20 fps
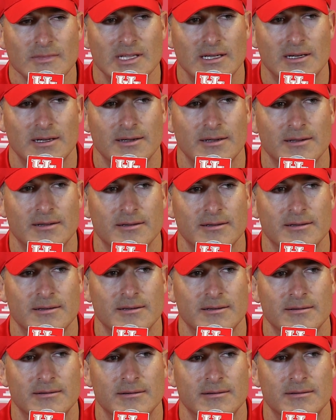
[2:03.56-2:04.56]
Uh,
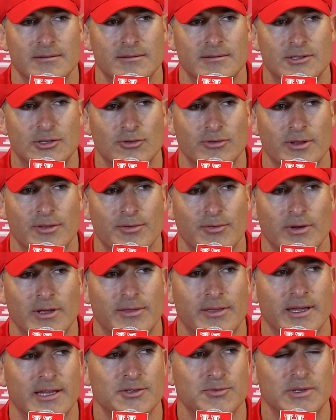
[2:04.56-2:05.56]
two of the three
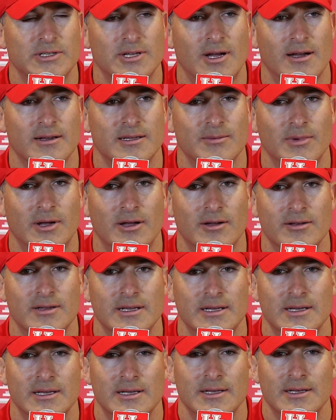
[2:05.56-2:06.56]
things we talked about
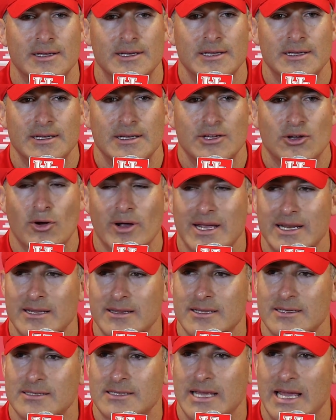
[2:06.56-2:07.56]
going into
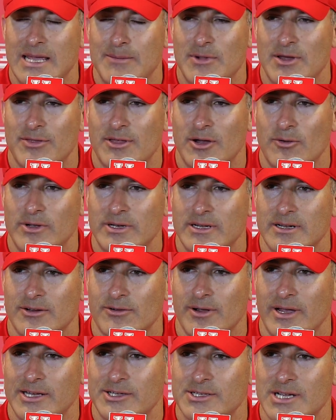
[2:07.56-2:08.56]
this game, I thought we did a
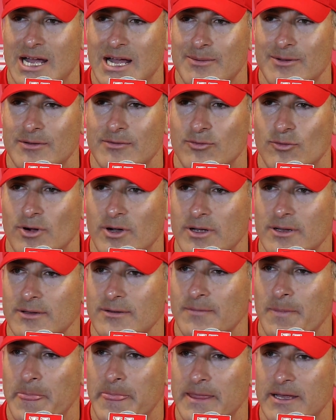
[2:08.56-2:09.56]
great job of
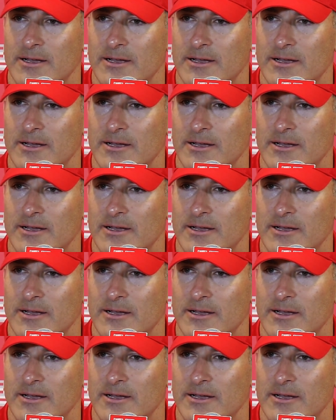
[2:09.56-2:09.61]
one.